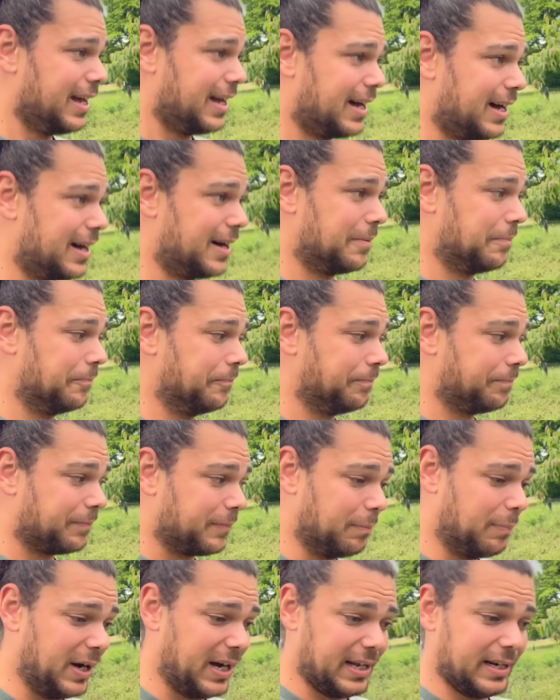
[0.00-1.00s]

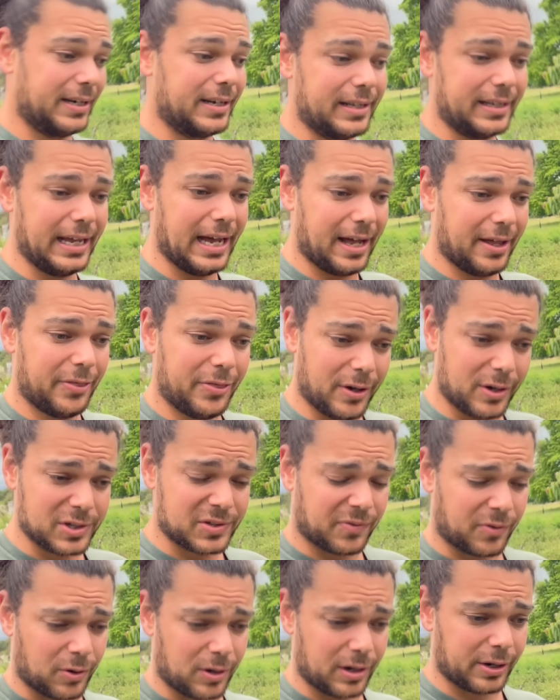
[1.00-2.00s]
But yeah, those
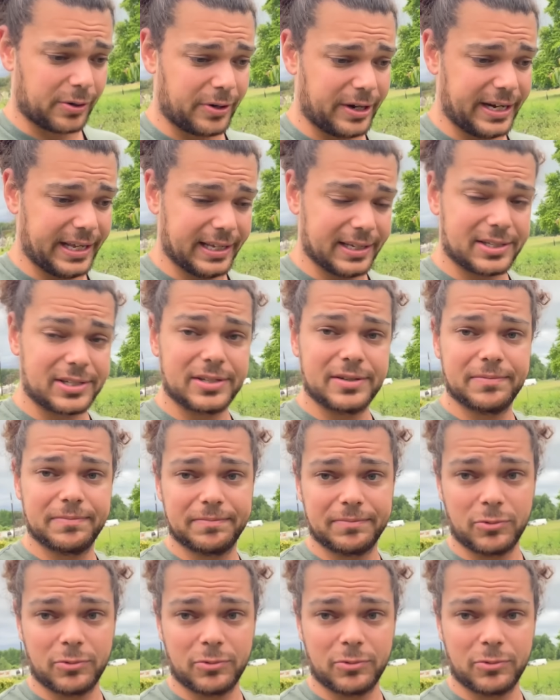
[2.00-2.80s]
4 ingredients: